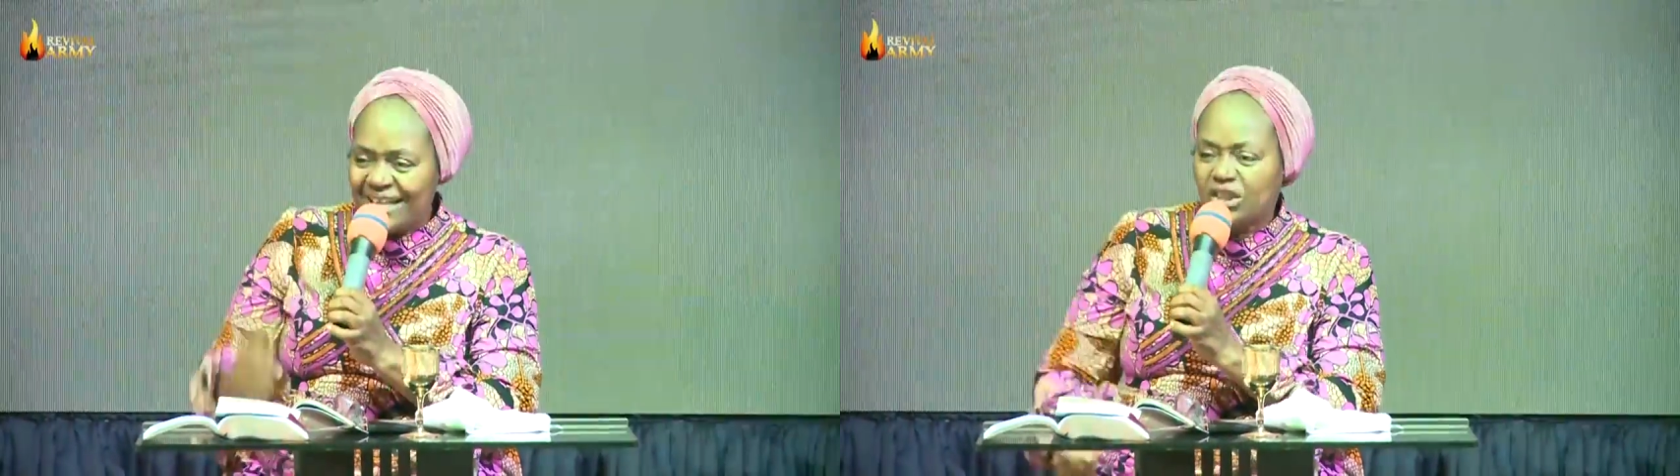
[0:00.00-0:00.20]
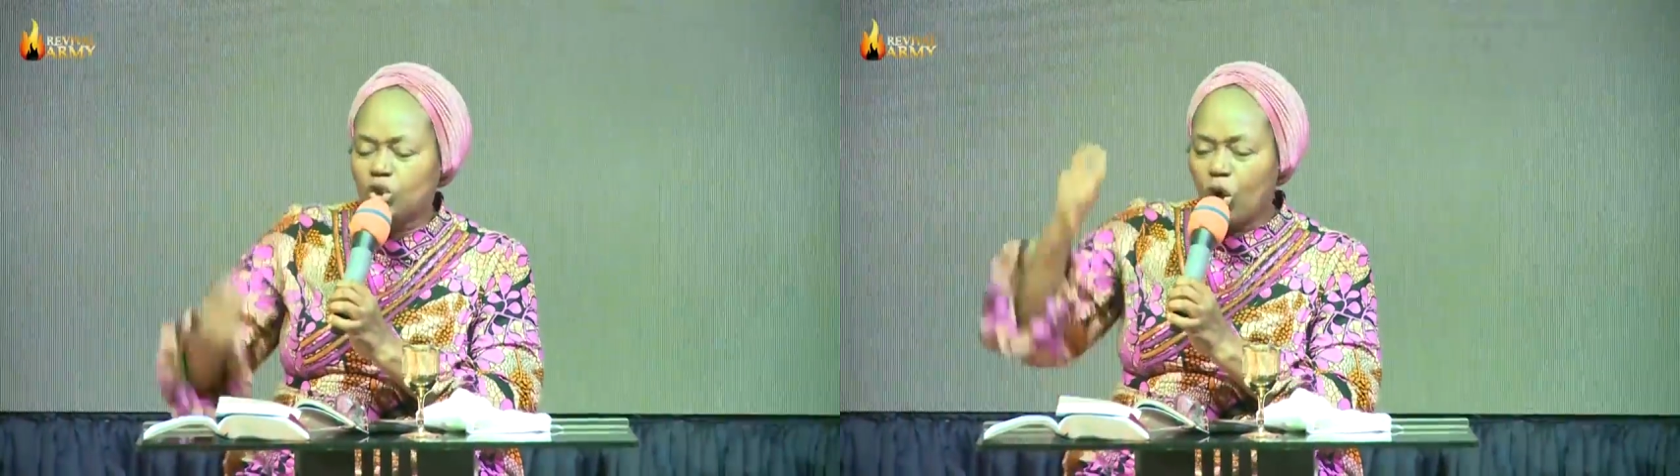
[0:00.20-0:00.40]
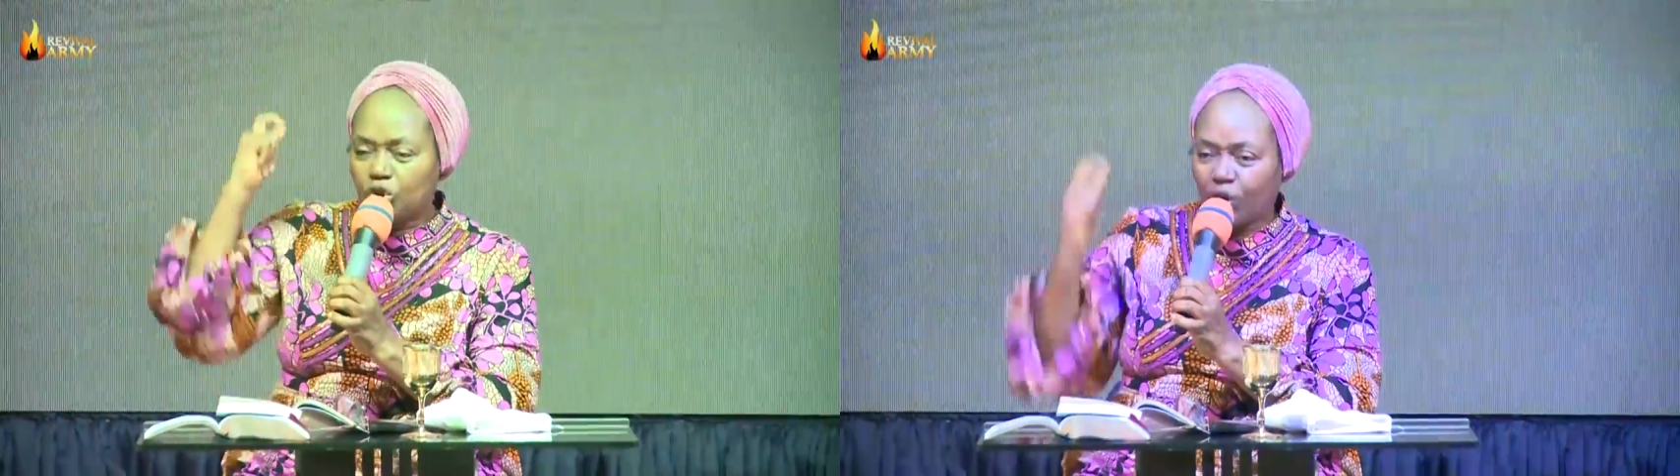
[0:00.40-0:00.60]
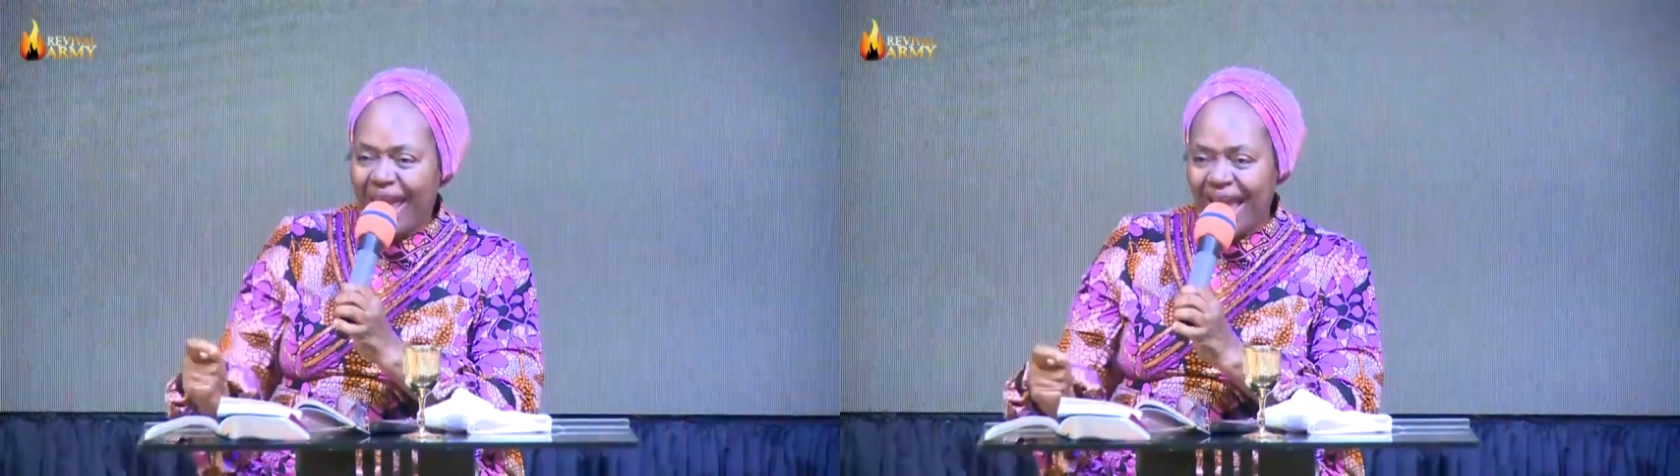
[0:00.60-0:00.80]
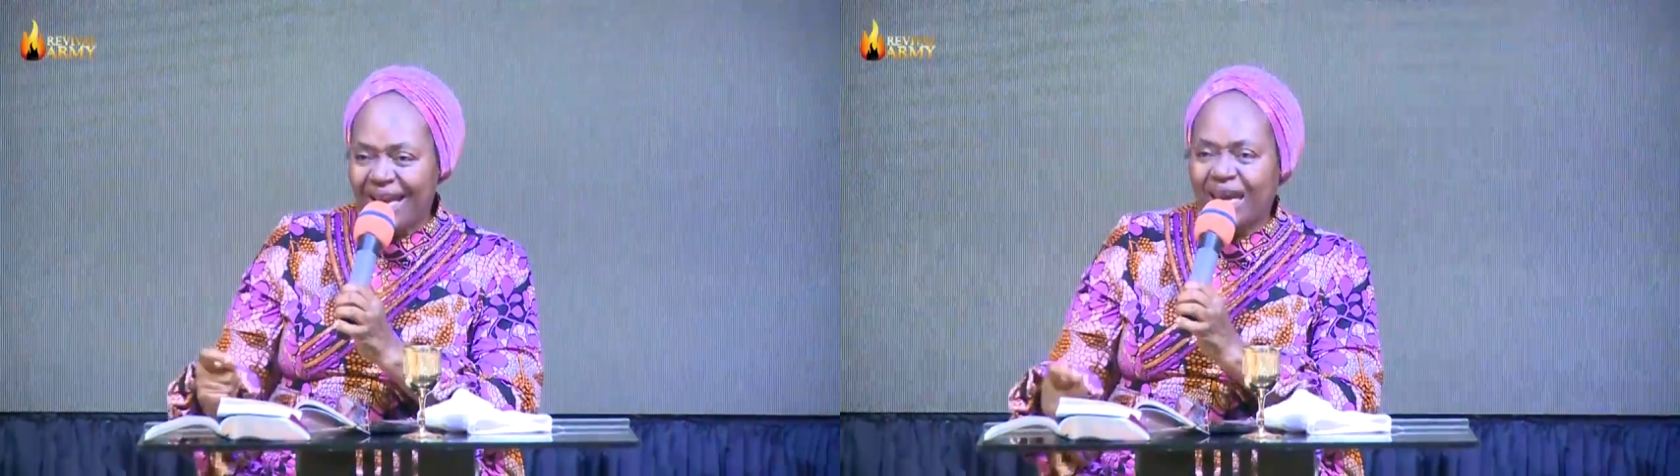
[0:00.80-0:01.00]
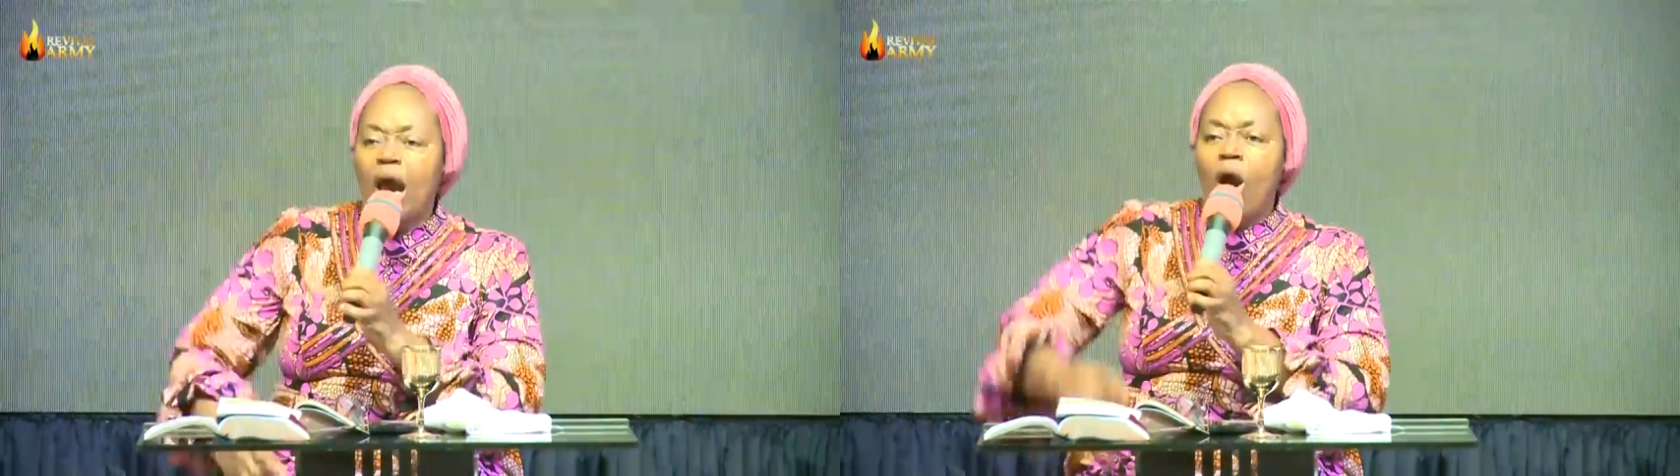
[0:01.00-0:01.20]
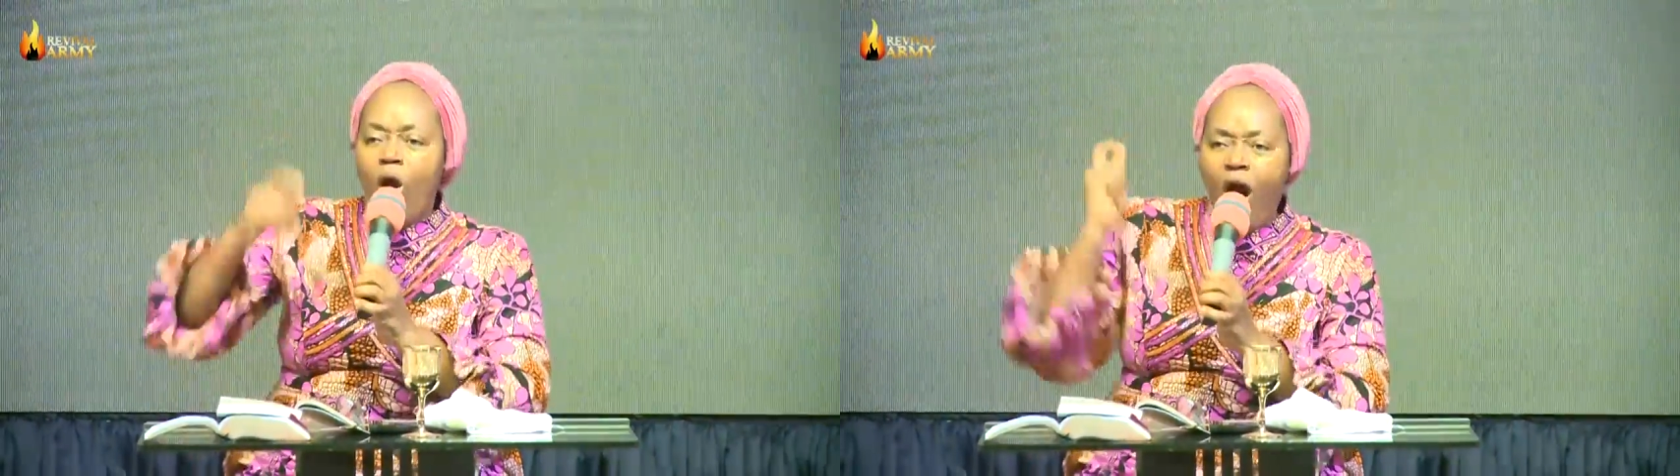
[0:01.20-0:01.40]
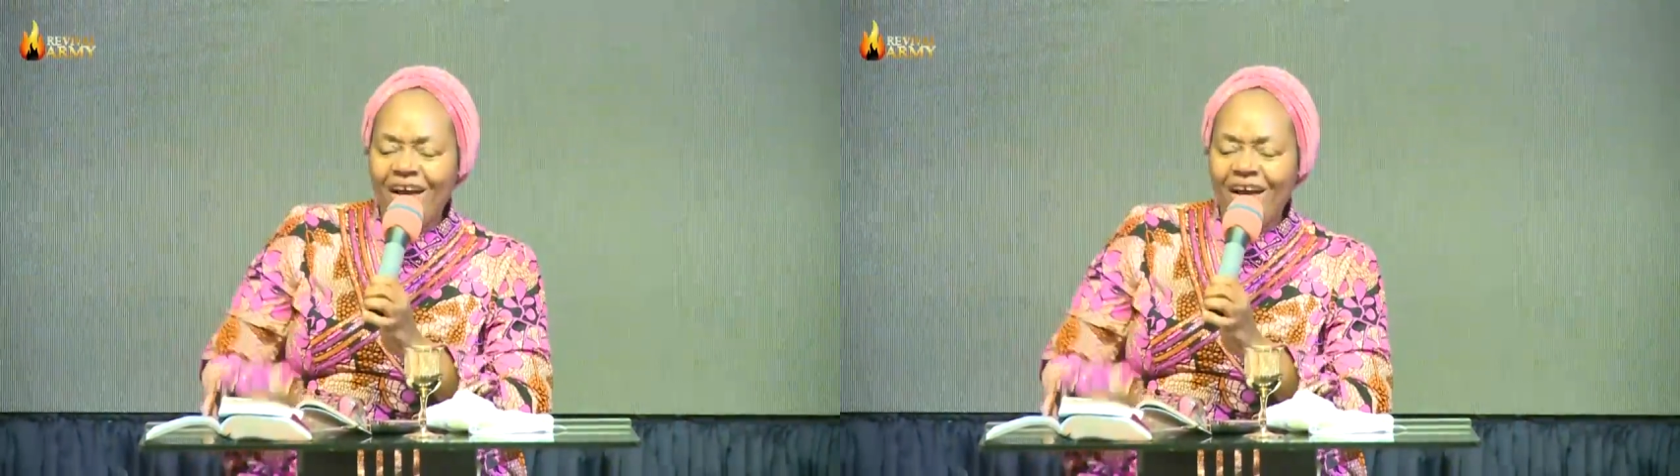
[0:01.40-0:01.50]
thirst to drink,